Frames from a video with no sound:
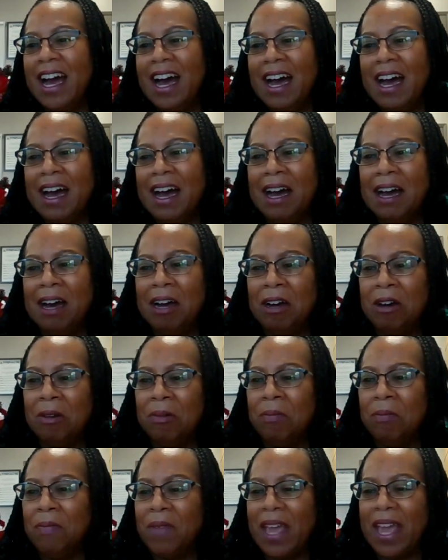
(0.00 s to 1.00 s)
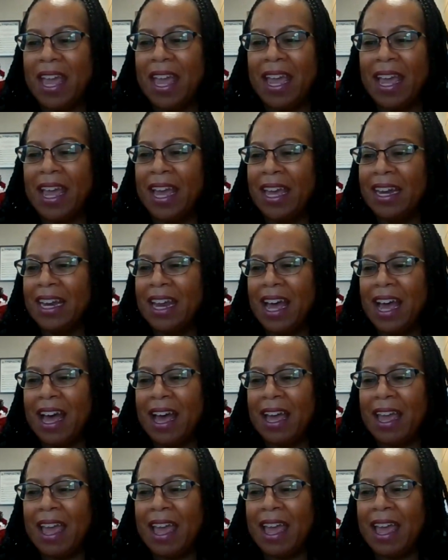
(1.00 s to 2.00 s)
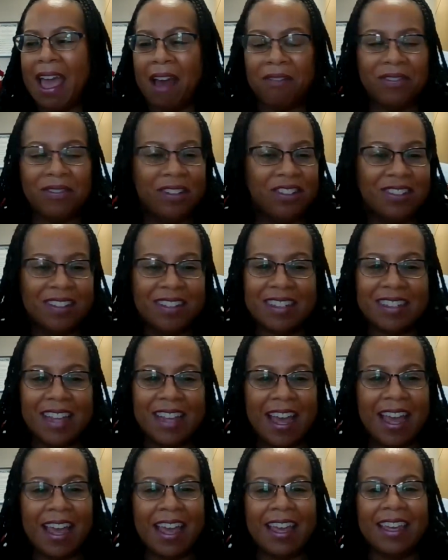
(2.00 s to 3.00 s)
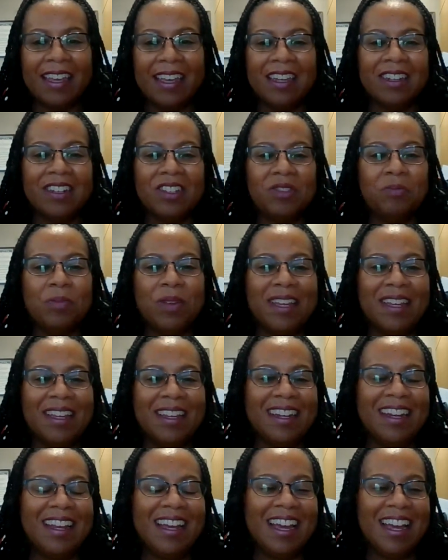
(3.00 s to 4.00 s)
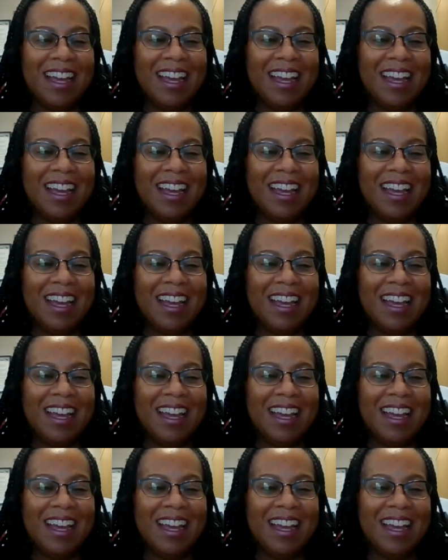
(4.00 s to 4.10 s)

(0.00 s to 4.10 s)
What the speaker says: And I have to just say it has been